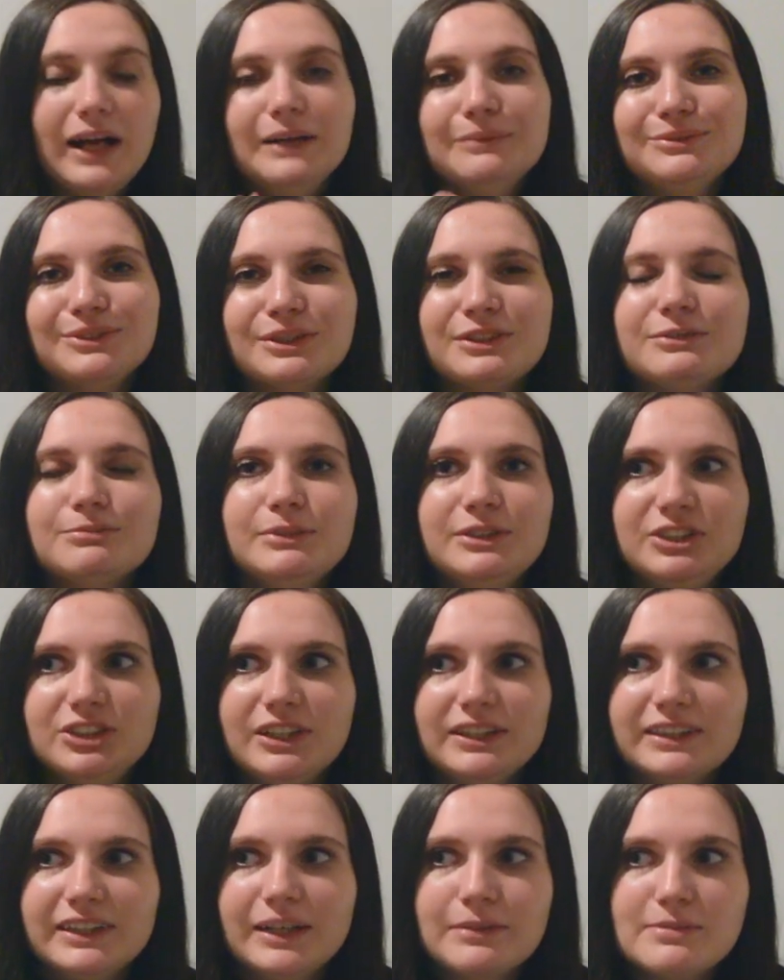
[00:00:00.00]
I'm done with my
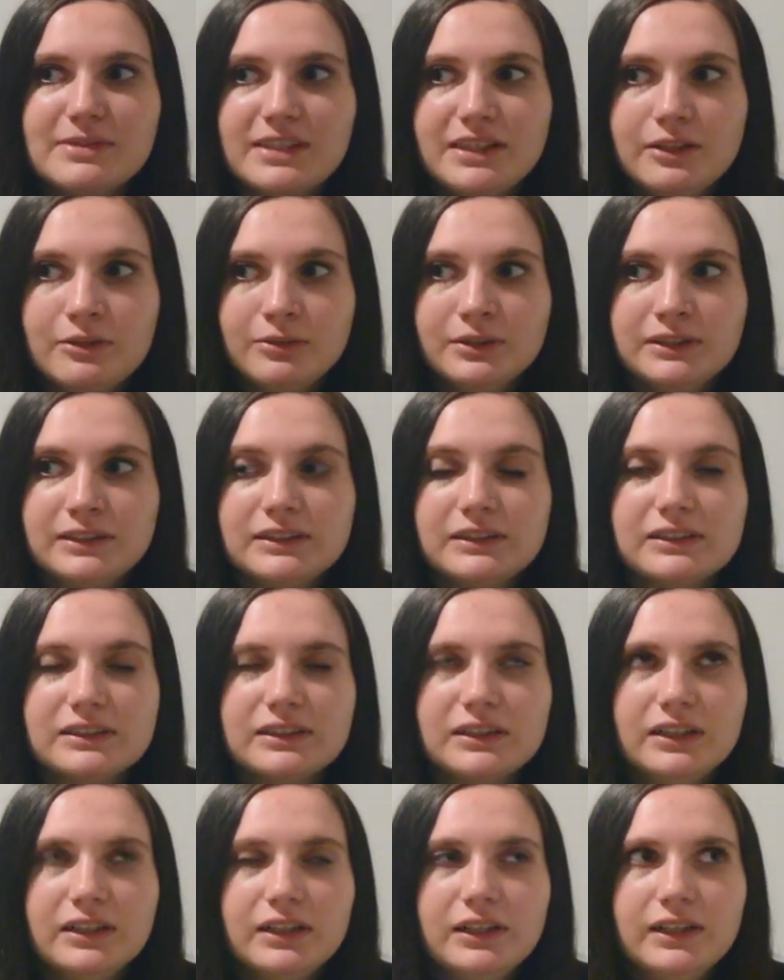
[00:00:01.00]
gen chem sequence,